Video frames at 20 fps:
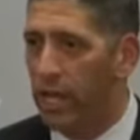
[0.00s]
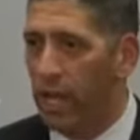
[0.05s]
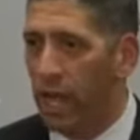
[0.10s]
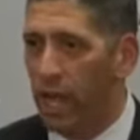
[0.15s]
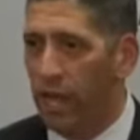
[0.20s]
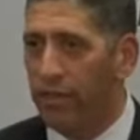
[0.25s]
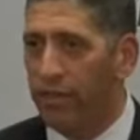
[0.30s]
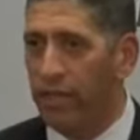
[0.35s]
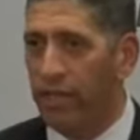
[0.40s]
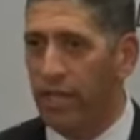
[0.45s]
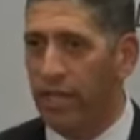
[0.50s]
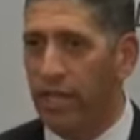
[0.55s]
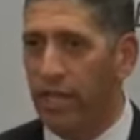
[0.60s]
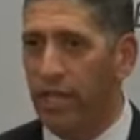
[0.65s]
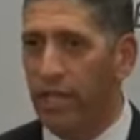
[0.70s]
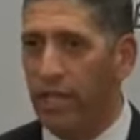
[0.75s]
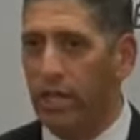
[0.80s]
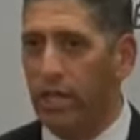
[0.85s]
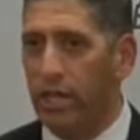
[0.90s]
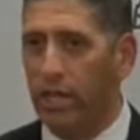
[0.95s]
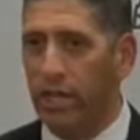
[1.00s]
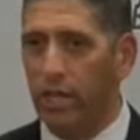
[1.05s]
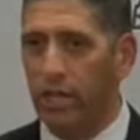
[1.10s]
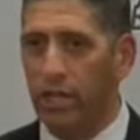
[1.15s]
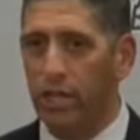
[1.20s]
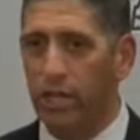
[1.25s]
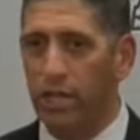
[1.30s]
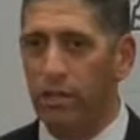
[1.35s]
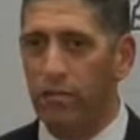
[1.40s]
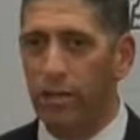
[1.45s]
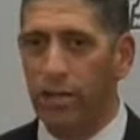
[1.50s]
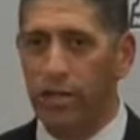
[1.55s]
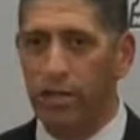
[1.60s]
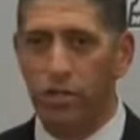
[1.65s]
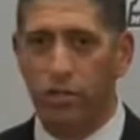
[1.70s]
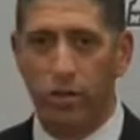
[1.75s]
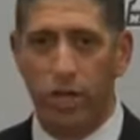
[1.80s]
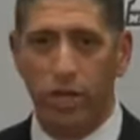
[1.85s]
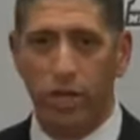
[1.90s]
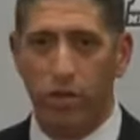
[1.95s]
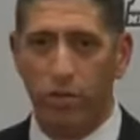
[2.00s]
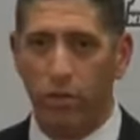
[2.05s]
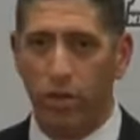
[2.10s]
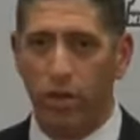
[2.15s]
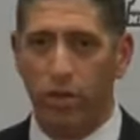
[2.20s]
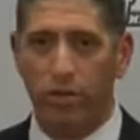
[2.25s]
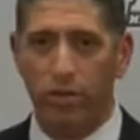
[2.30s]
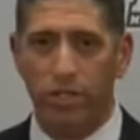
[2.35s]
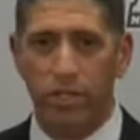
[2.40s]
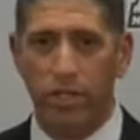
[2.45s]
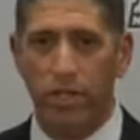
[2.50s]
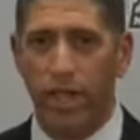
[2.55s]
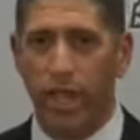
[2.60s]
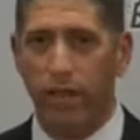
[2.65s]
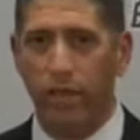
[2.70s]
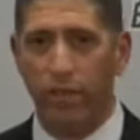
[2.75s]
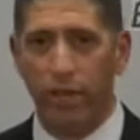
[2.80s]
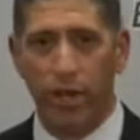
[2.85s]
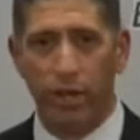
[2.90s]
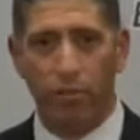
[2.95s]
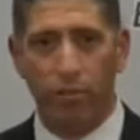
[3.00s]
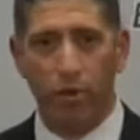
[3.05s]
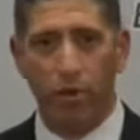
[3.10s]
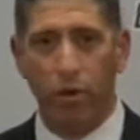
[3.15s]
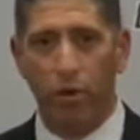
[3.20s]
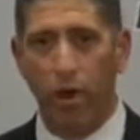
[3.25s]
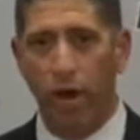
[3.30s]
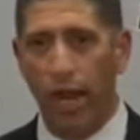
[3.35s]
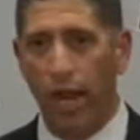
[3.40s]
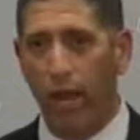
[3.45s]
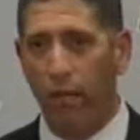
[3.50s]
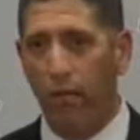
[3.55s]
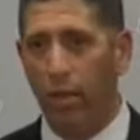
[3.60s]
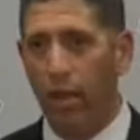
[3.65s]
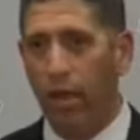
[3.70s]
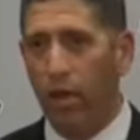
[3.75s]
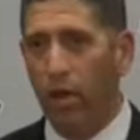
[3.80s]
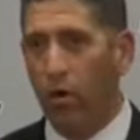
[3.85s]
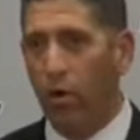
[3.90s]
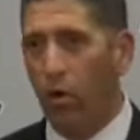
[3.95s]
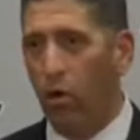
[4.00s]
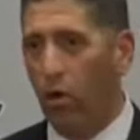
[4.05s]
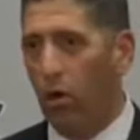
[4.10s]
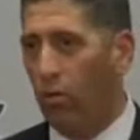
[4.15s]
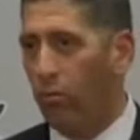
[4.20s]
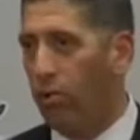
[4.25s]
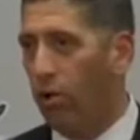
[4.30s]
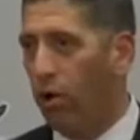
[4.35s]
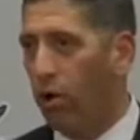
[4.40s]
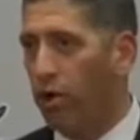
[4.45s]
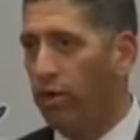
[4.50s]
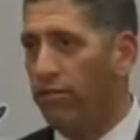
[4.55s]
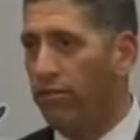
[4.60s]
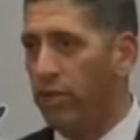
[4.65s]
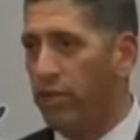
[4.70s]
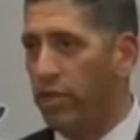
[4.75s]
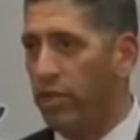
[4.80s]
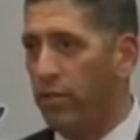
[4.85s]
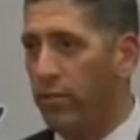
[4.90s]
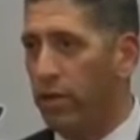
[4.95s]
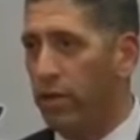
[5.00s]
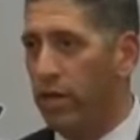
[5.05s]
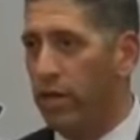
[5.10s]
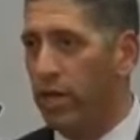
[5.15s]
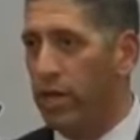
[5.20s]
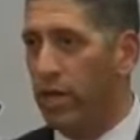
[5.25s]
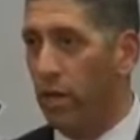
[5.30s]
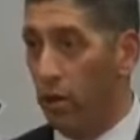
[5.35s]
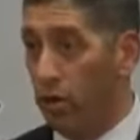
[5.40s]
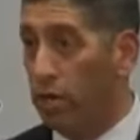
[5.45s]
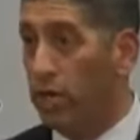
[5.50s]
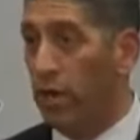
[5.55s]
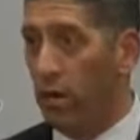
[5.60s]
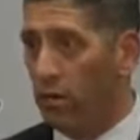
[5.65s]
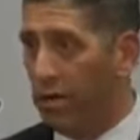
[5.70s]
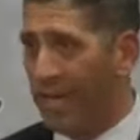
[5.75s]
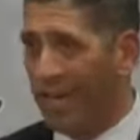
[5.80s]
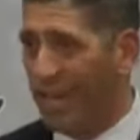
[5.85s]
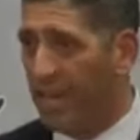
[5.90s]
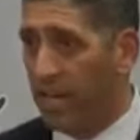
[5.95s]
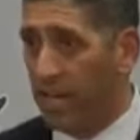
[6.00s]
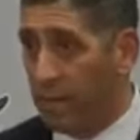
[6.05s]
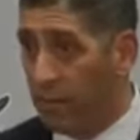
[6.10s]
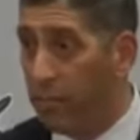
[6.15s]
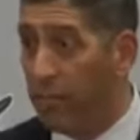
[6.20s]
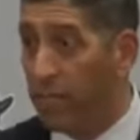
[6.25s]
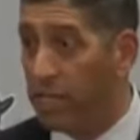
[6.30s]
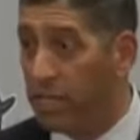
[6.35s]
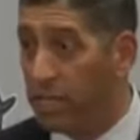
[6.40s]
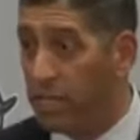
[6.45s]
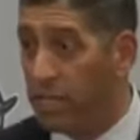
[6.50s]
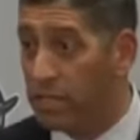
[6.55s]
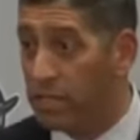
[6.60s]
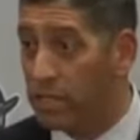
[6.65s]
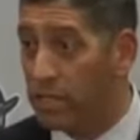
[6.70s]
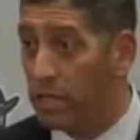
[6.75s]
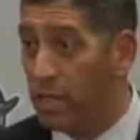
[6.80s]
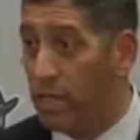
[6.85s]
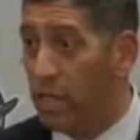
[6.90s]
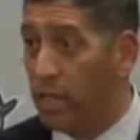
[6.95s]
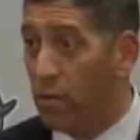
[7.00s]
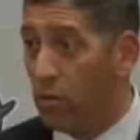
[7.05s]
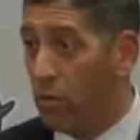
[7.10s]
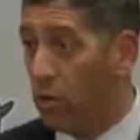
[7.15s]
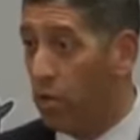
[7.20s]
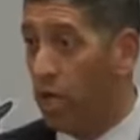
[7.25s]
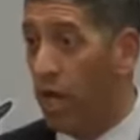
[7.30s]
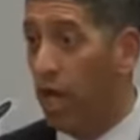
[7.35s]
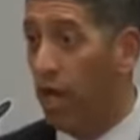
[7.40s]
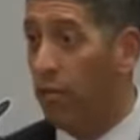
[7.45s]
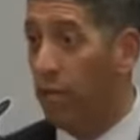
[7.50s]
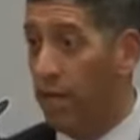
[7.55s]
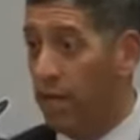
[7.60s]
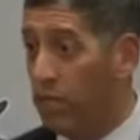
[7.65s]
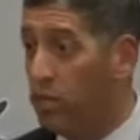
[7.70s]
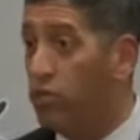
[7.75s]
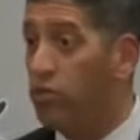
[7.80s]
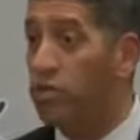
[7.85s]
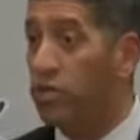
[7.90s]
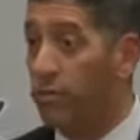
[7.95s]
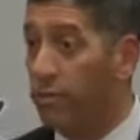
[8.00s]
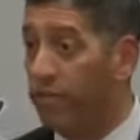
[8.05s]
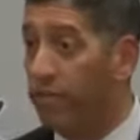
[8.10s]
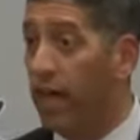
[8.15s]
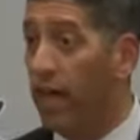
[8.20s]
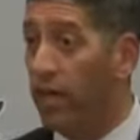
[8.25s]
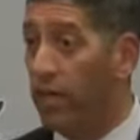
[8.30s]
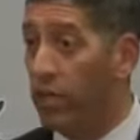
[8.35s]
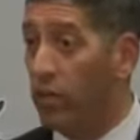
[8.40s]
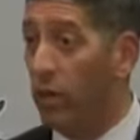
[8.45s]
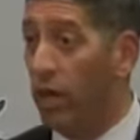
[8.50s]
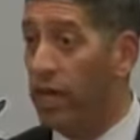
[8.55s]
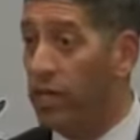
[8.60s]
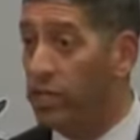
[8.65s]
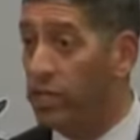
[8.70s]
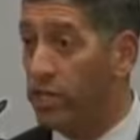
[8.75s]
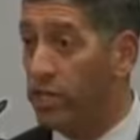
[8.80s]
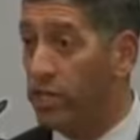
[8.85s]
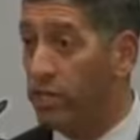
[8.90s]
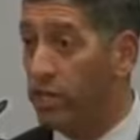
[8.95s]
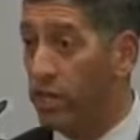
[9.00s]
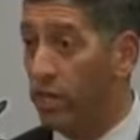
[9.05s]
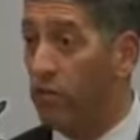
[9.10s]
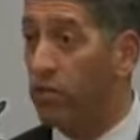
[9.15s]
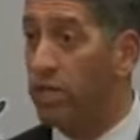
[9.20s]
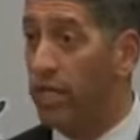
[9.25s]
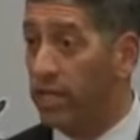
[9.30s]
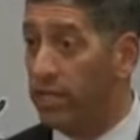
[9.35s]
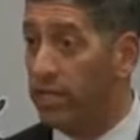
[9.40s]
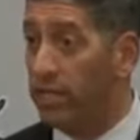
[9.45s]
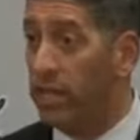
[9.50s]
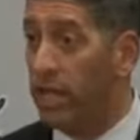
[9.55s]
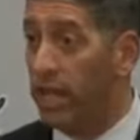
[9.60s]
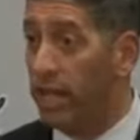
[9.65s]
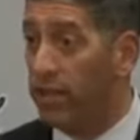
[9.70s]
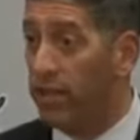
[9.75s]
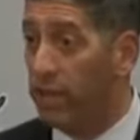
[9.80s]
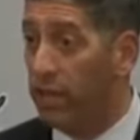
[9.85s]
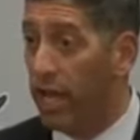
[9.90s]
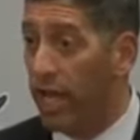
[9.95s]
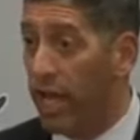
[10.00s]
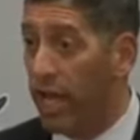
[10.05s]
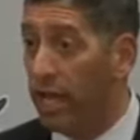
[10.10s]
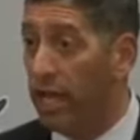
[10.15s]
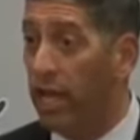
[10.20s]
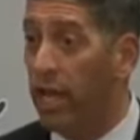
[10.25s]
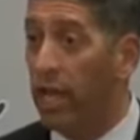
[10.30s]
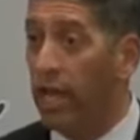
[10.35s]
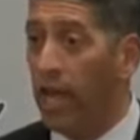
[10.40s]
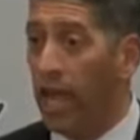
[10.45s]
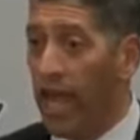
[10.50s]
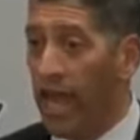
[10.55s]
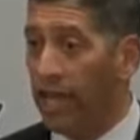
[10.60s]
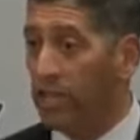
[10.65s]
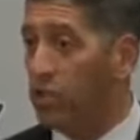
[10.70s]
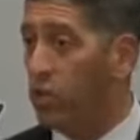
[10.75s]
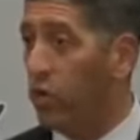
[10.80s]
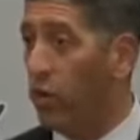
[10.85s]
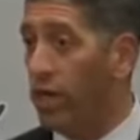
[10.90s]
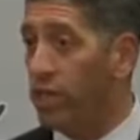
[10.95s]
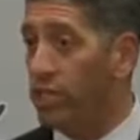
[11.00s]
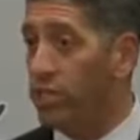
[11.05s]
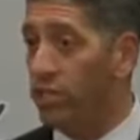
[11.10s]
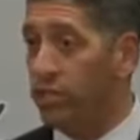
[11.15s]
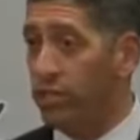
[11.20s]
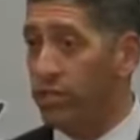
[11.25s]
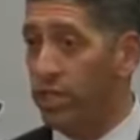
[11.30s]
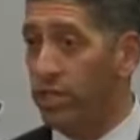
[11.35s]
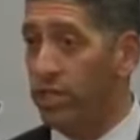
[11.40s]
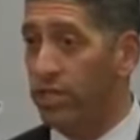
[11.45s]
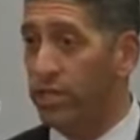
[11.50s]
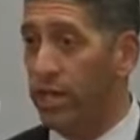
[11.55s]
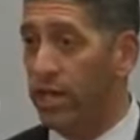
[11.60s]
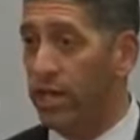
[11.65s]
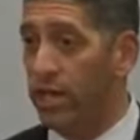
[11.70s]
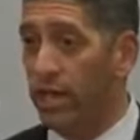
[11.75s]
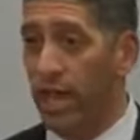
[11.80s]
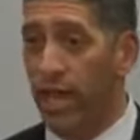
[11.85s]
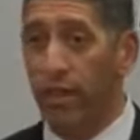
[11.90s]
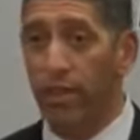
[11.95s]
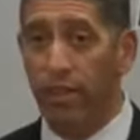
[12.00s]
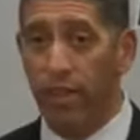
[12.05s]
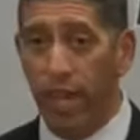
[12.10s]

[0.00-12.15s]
I think uh, a good administrator, whether it's in the athletic program or part of the community or, you know, in, in business, will come and do some evaluation, you know, get the lay of the land, ask questions, things like that.